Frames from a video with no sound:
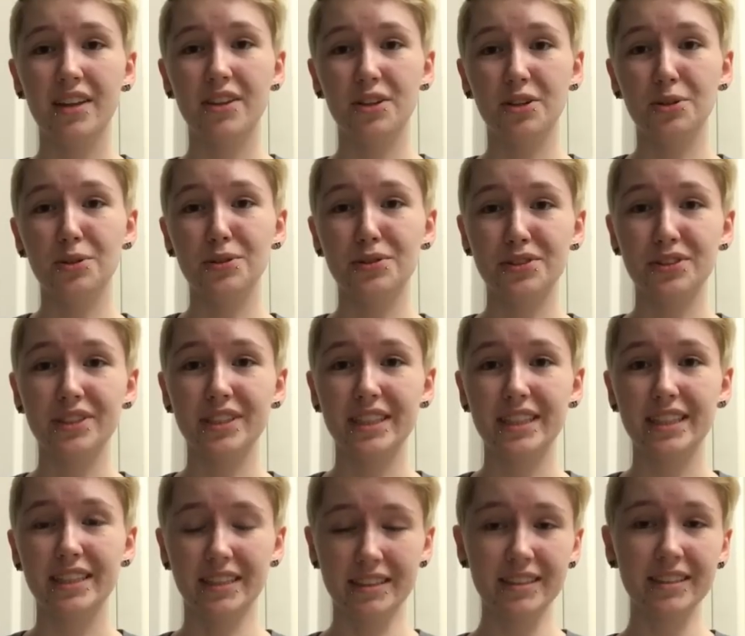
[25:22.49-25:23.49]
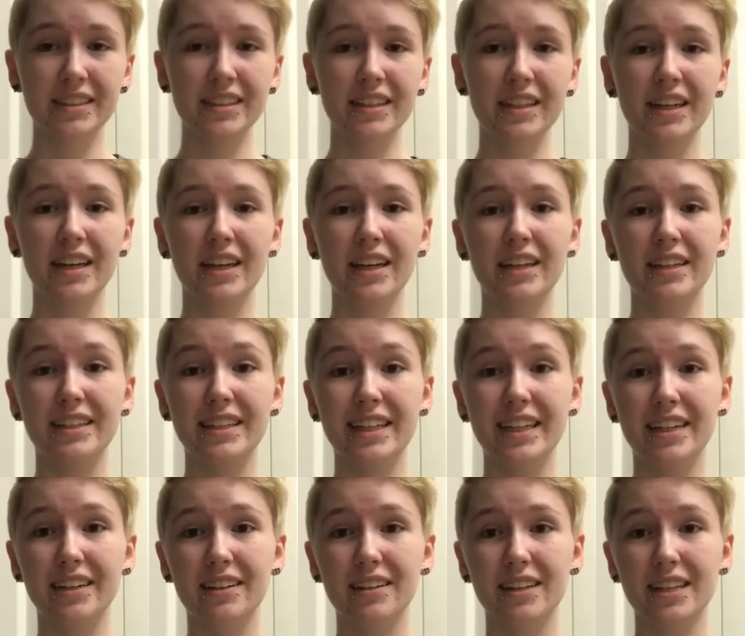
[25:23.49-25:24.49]
They're usually
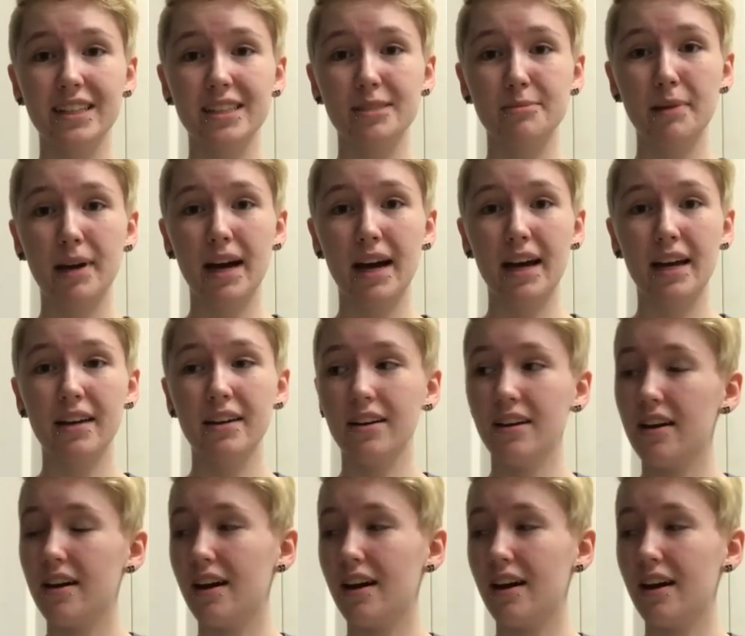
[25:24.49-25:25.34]
near this bad.